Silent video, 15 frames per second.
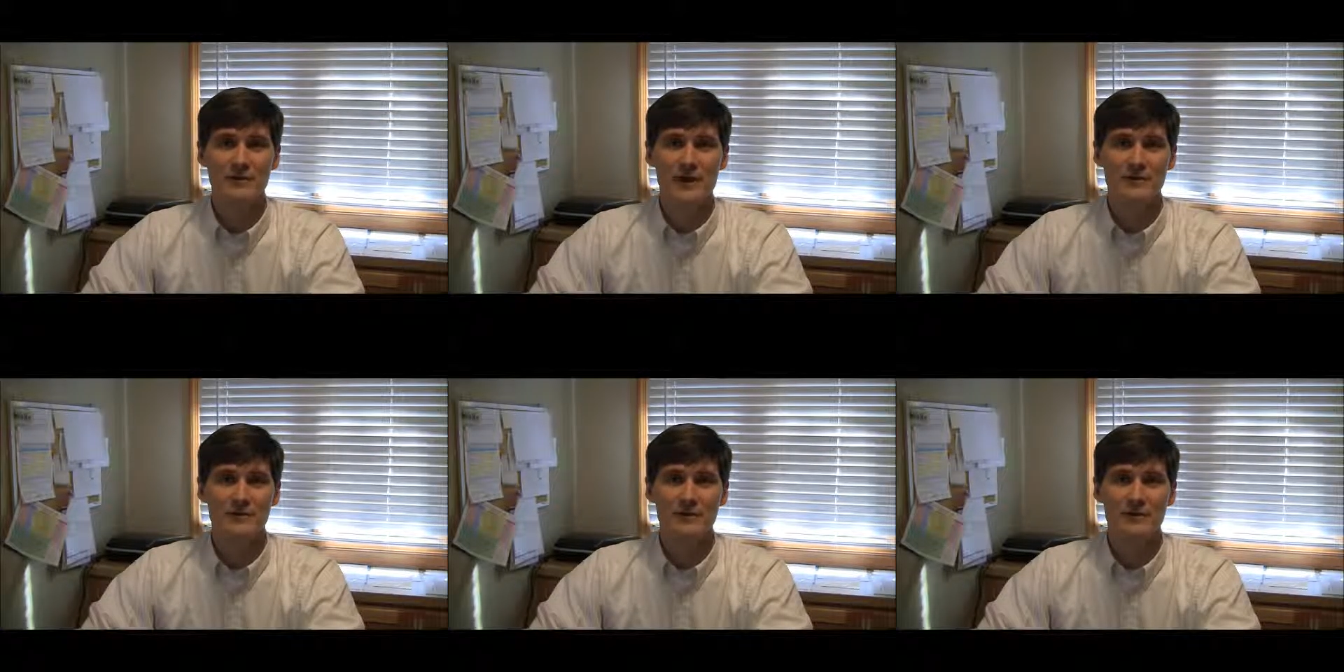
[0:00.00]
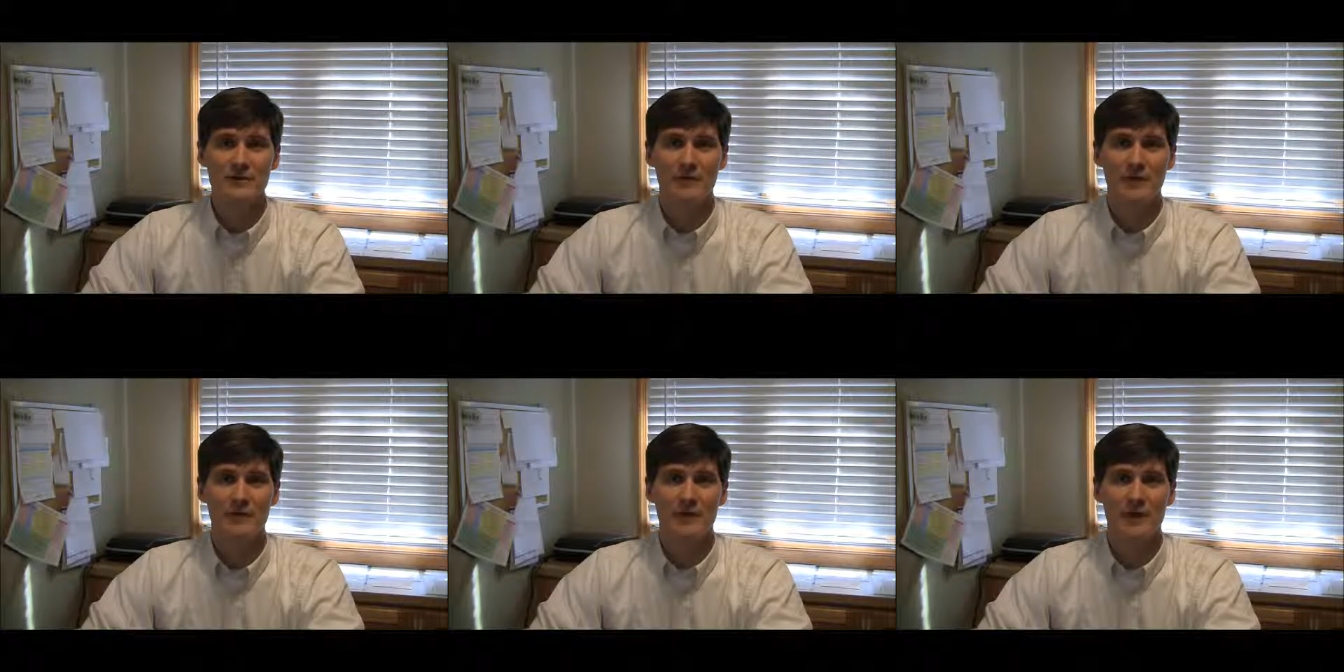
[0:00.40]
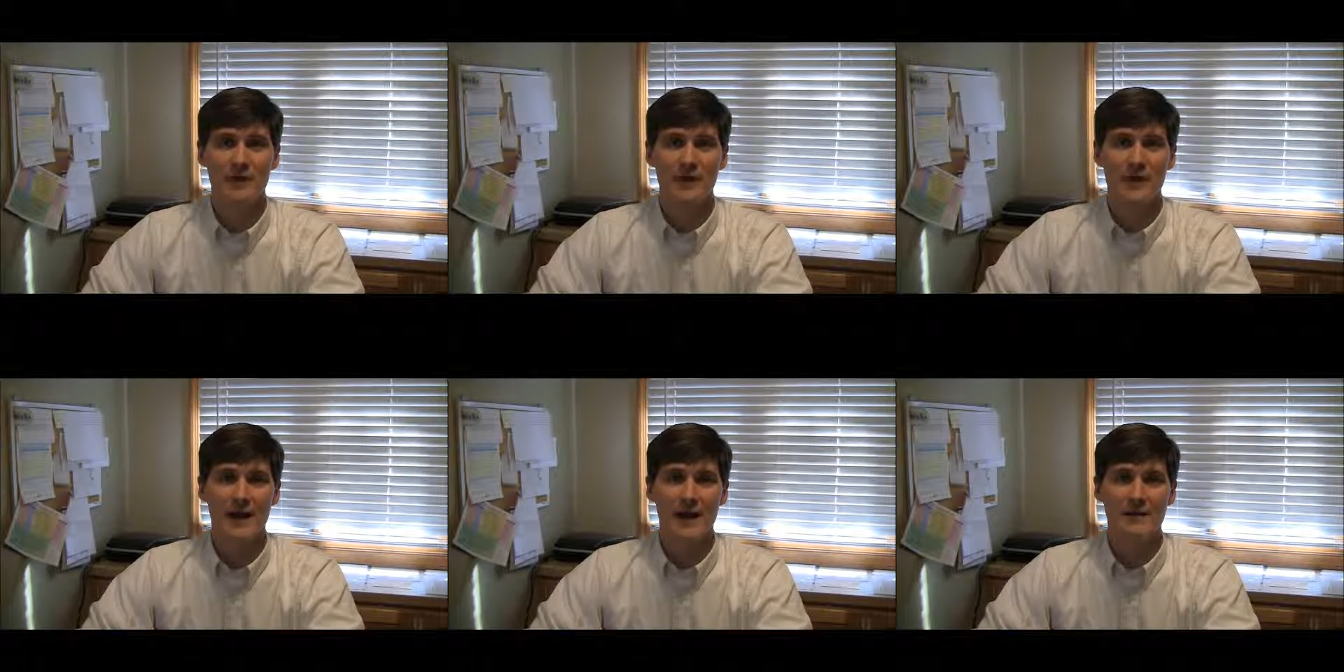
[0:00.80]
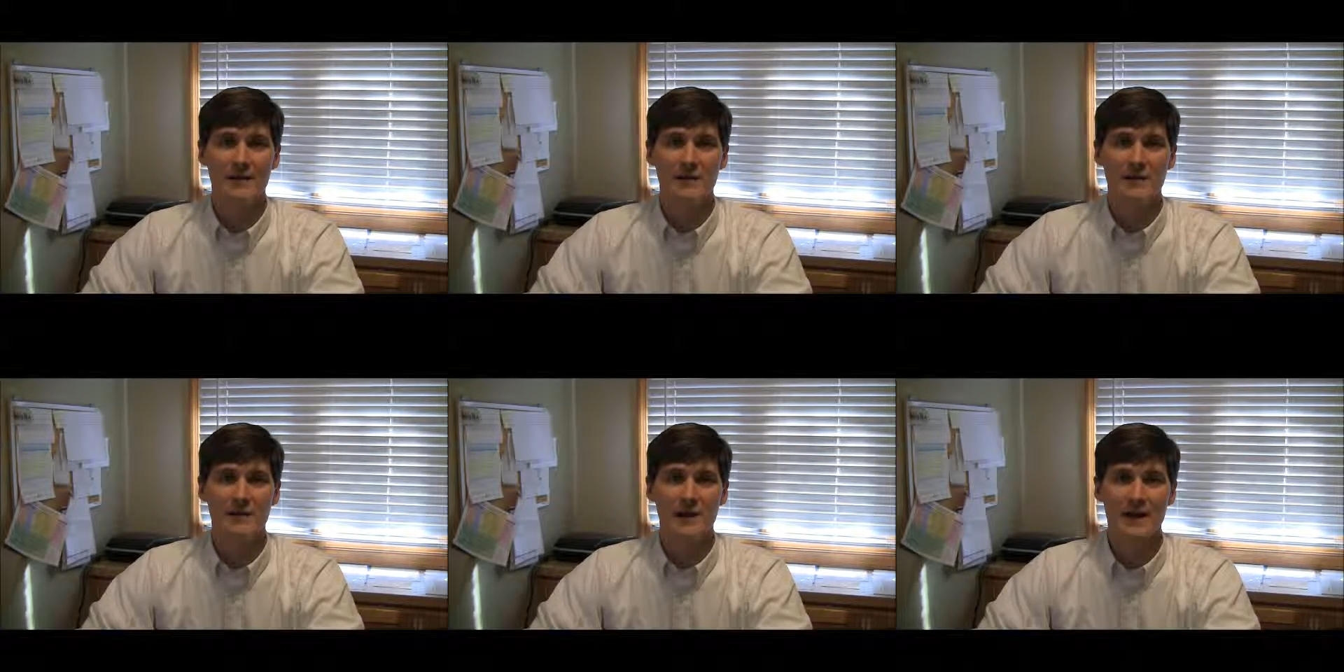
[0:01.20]
Chapter of the American
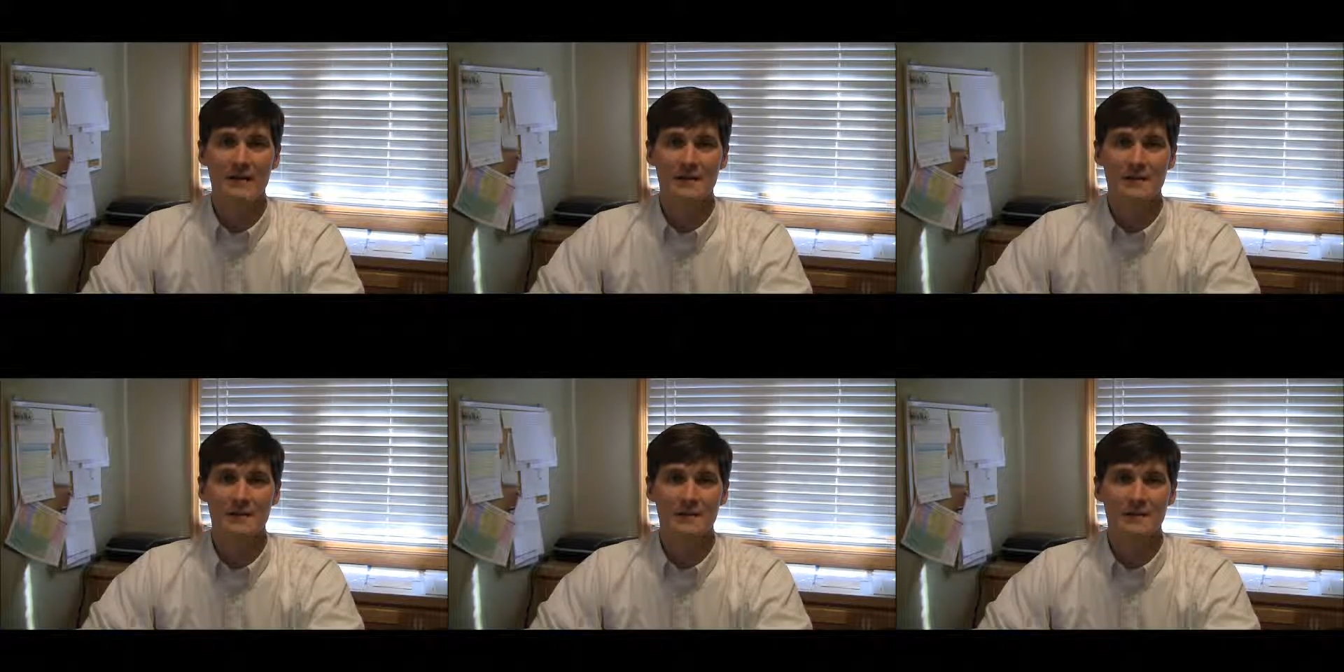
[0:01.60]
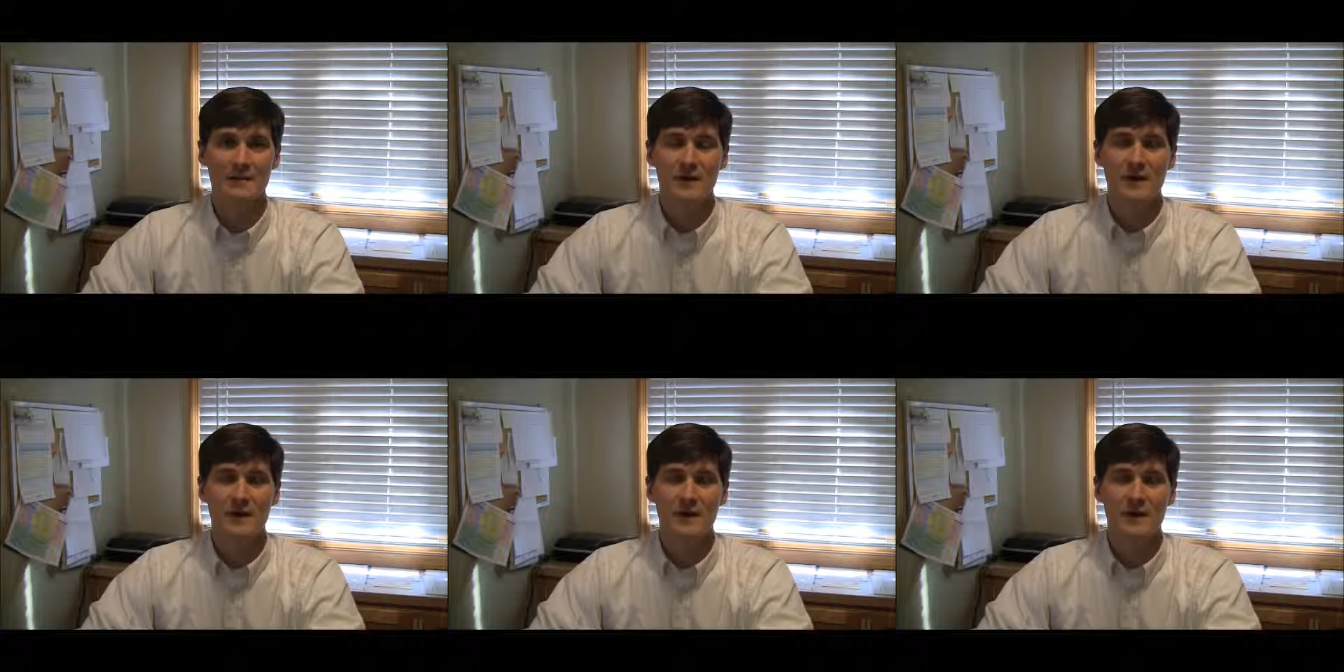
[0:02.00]
Academy of Pediatrics.